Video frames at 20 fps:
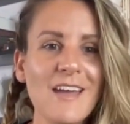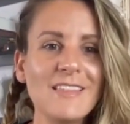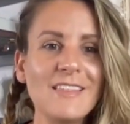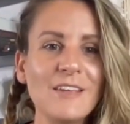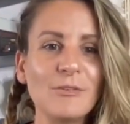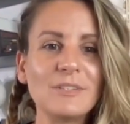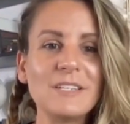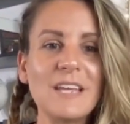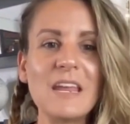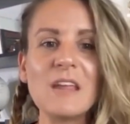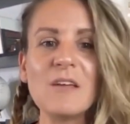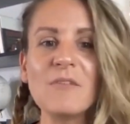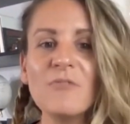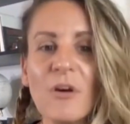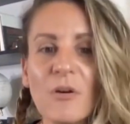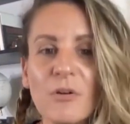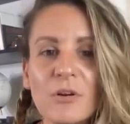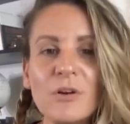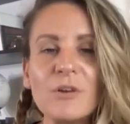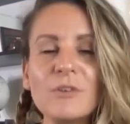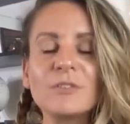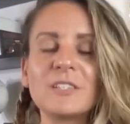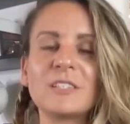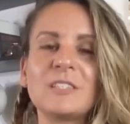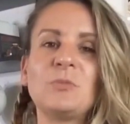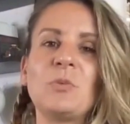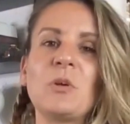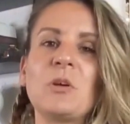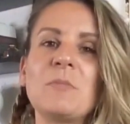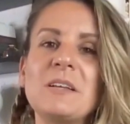they were taking photos
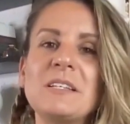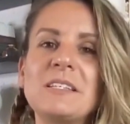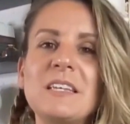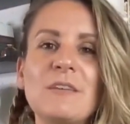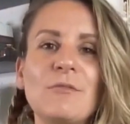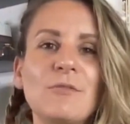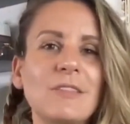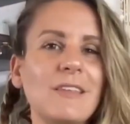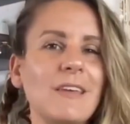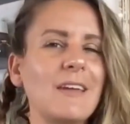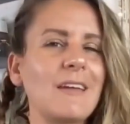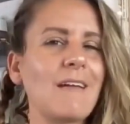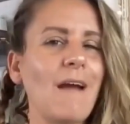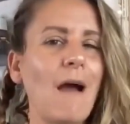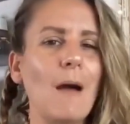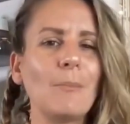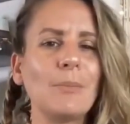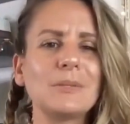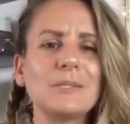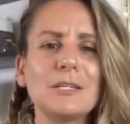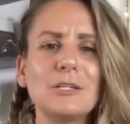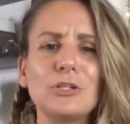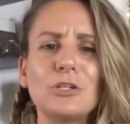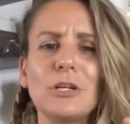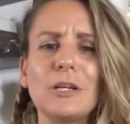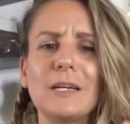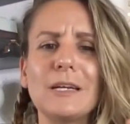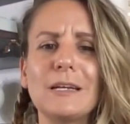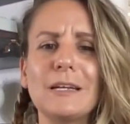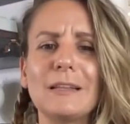experimenting with like
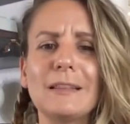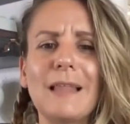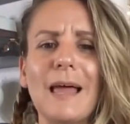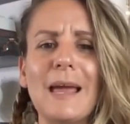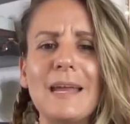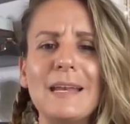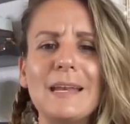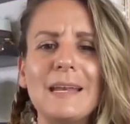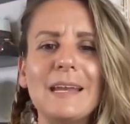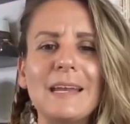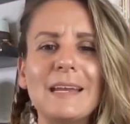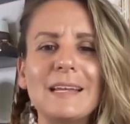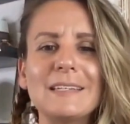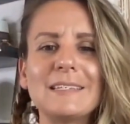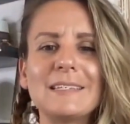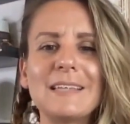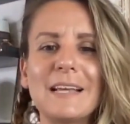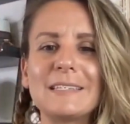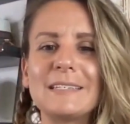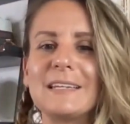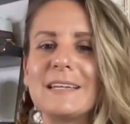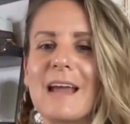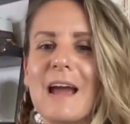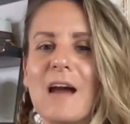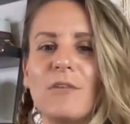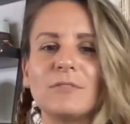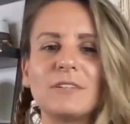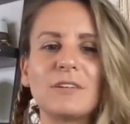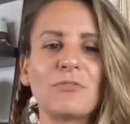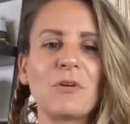composition and lighting and testing
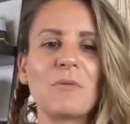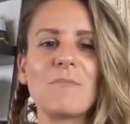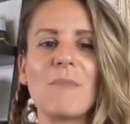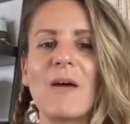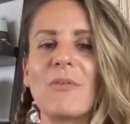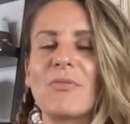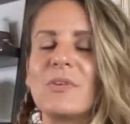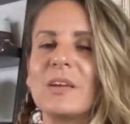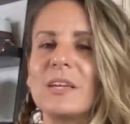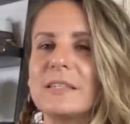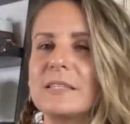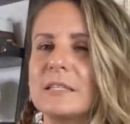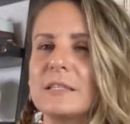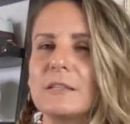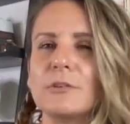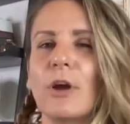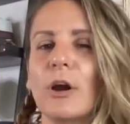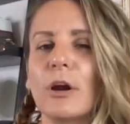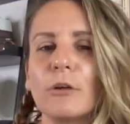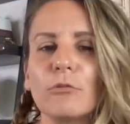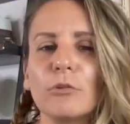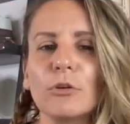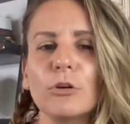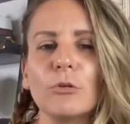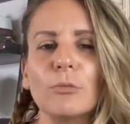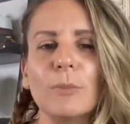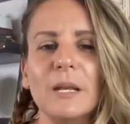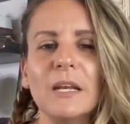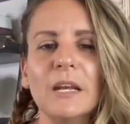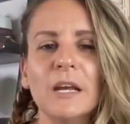out different methods in the dark
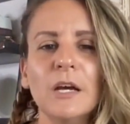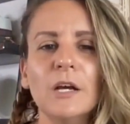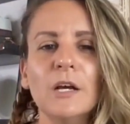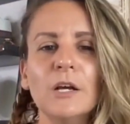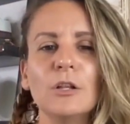room and